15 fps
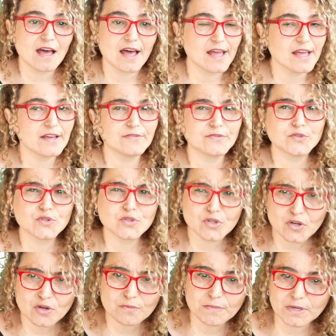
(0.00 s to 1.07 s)
I have
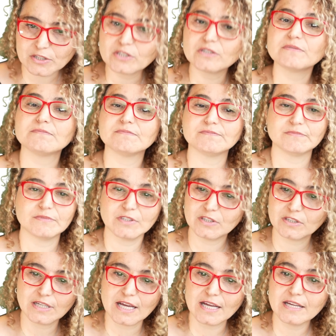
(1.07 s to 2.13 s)
so much
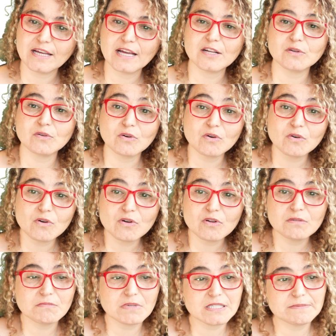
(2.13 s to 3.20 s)
today and
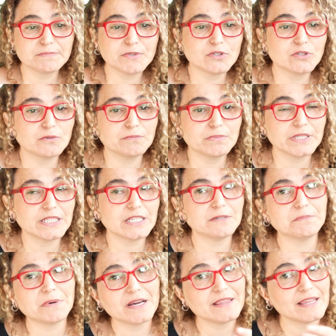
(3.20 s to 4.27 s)
all must be
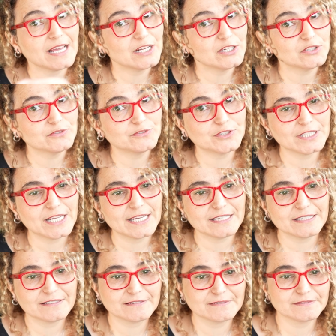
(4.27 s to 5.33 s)
completed by the end of today.
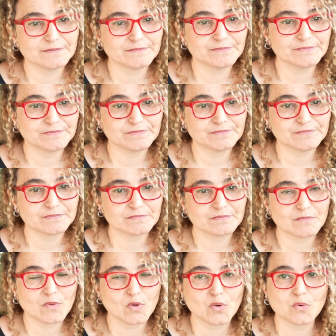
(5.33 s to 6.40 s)

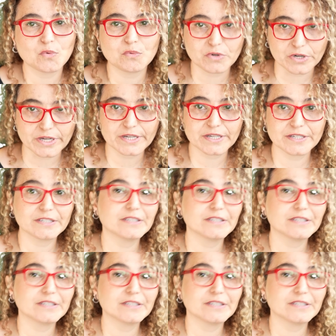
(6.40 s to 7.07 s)
Work.